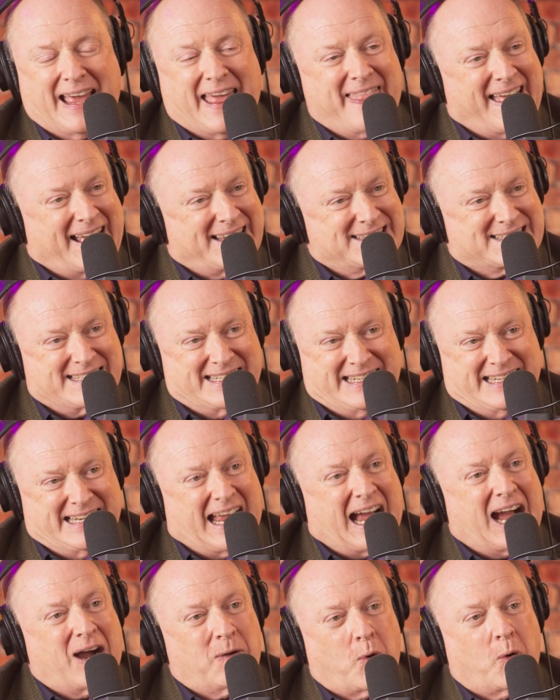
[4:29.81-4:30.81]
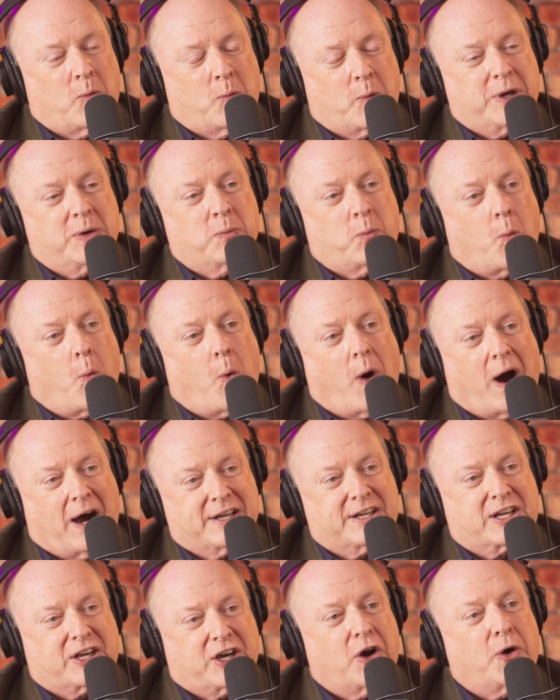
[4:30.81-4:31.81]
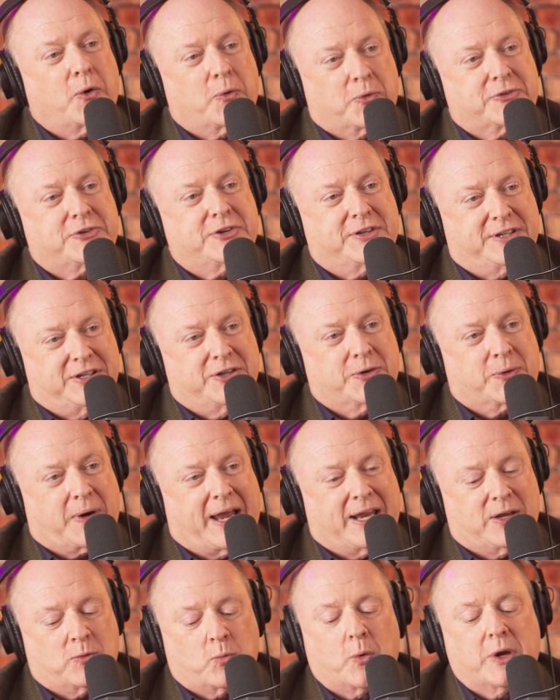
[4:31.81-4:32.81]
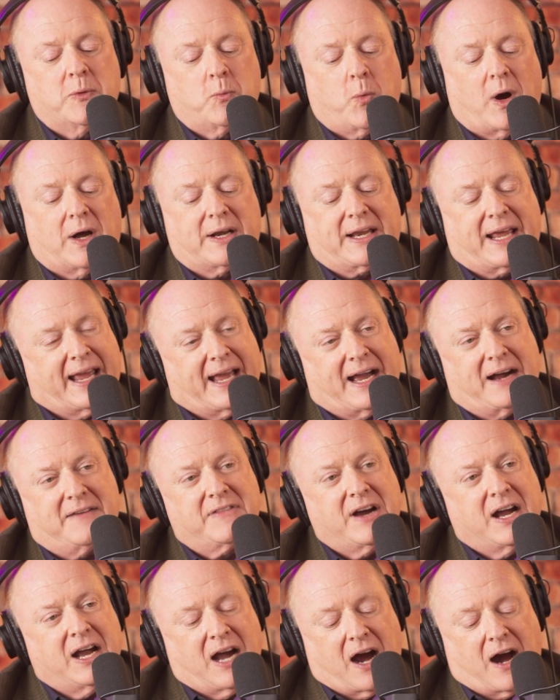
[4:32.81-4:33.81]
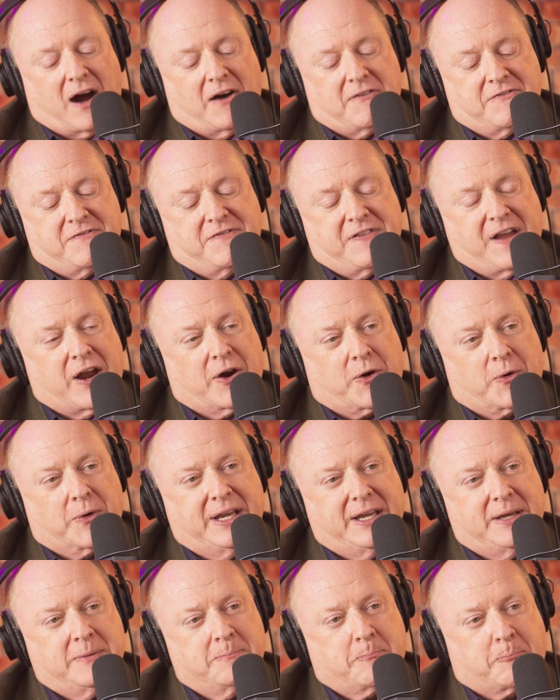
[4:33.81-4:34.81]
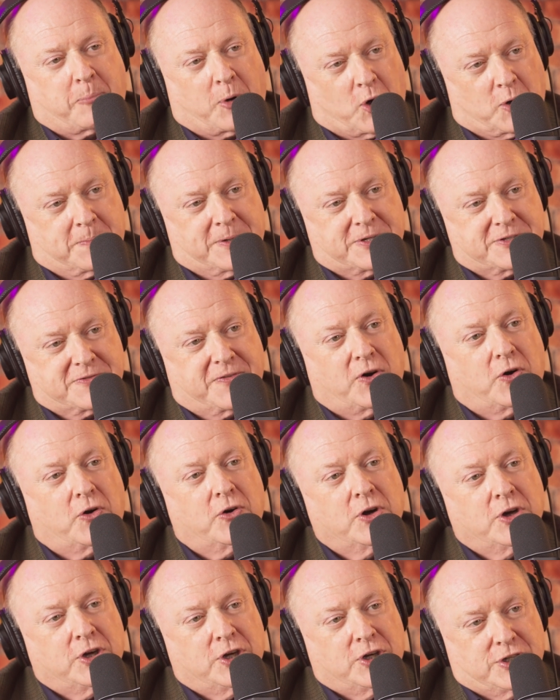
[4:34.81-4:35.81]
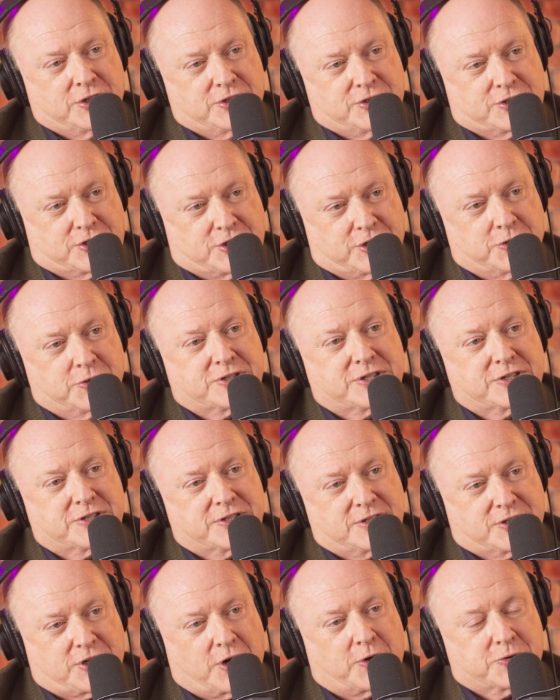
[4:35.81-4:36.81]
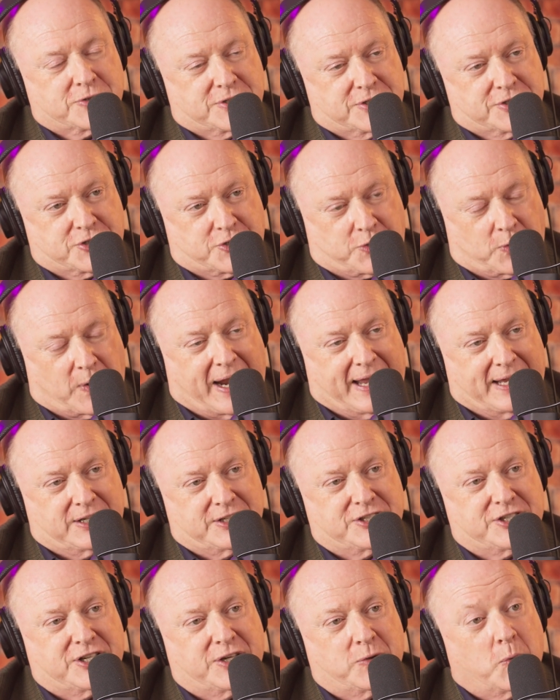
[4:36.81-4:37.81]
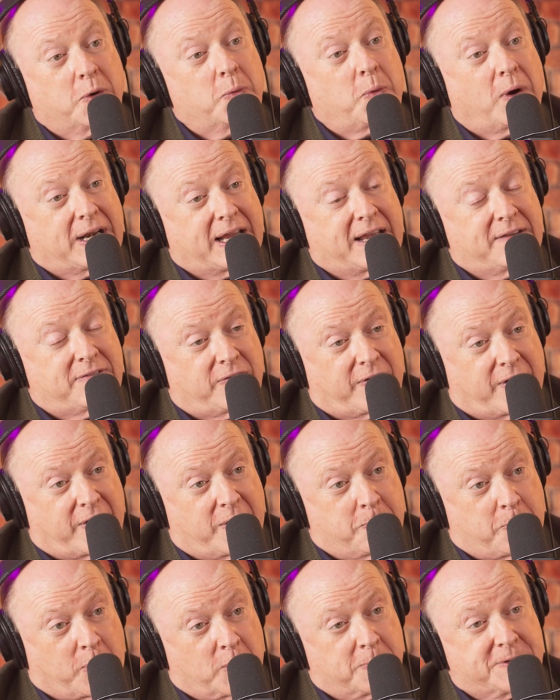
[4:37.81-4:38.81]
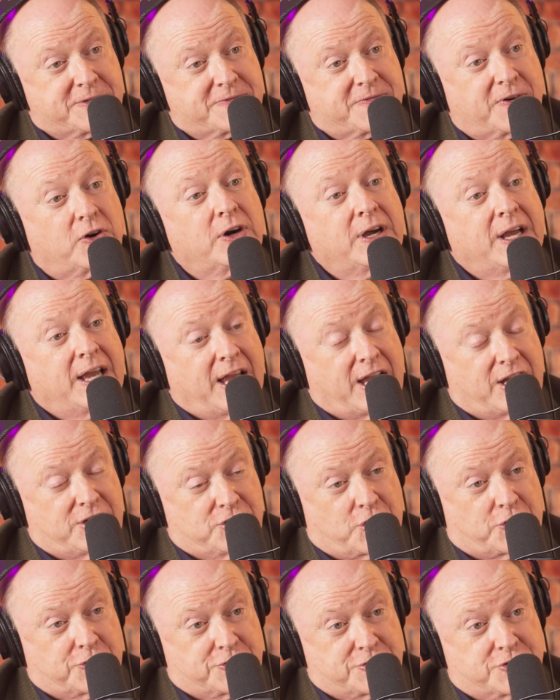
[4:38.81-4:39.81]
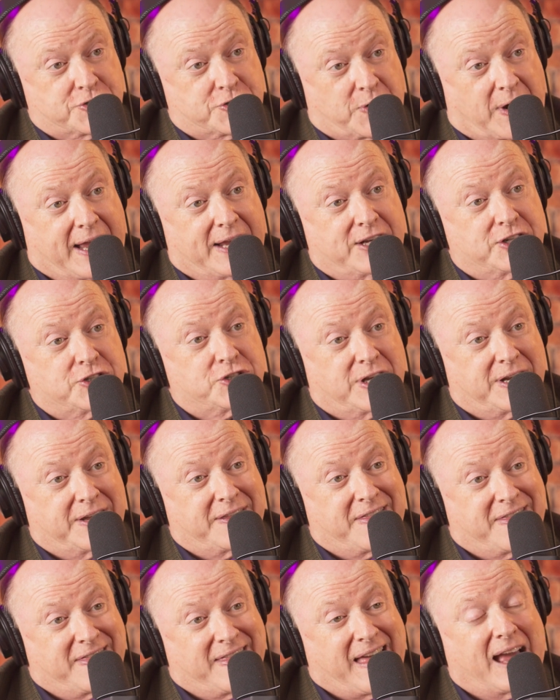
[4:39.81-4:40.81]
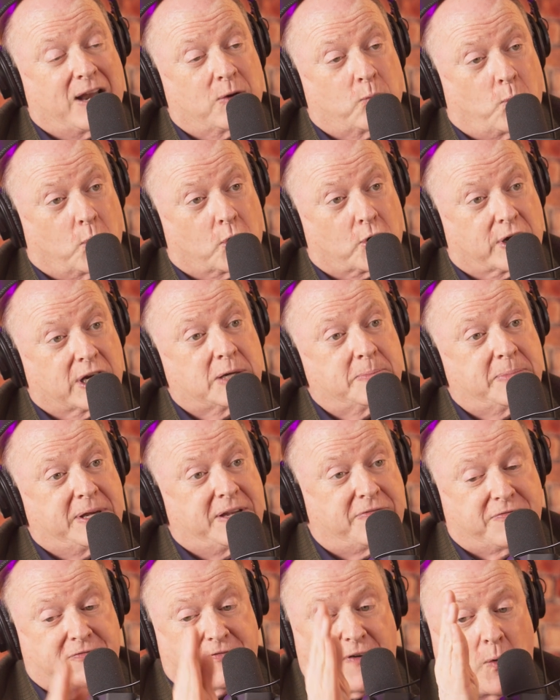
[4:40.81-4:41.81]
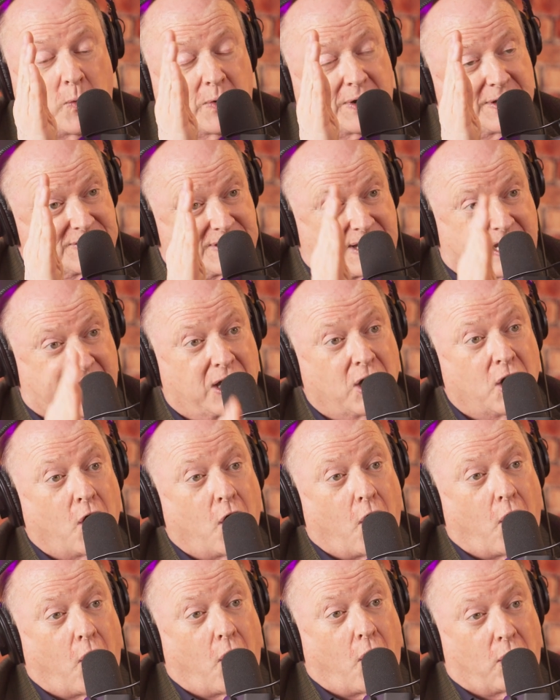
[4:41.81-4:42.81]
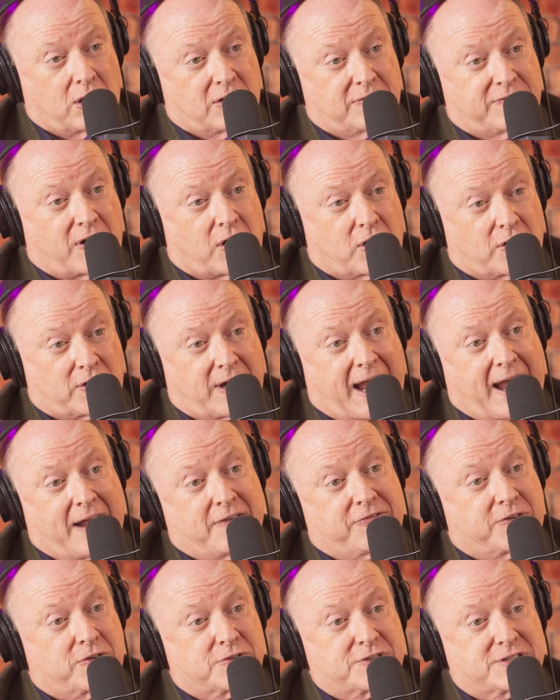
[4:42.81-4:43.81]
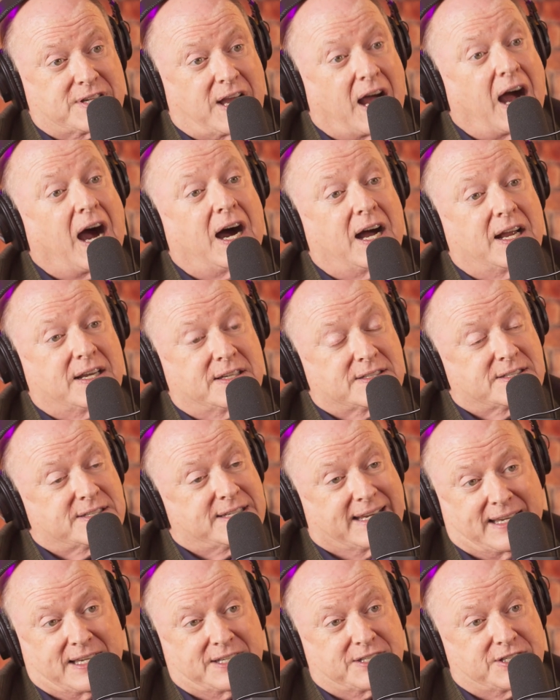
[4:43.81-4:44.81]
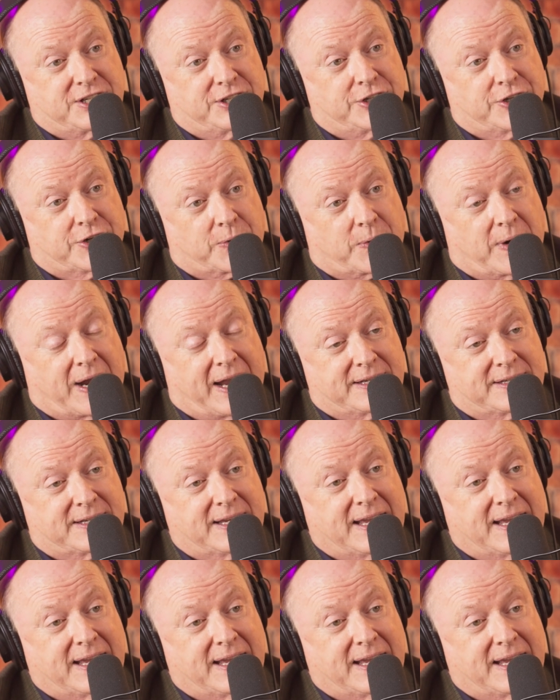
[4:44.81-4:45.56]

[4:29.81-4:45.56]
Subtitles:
That's not what we want to go to year end. We want to have a very purposeful, chosen strategy. We want to have a very purposeful and chosen strategy that we're going to be focusing all of our efforts on to get to year end.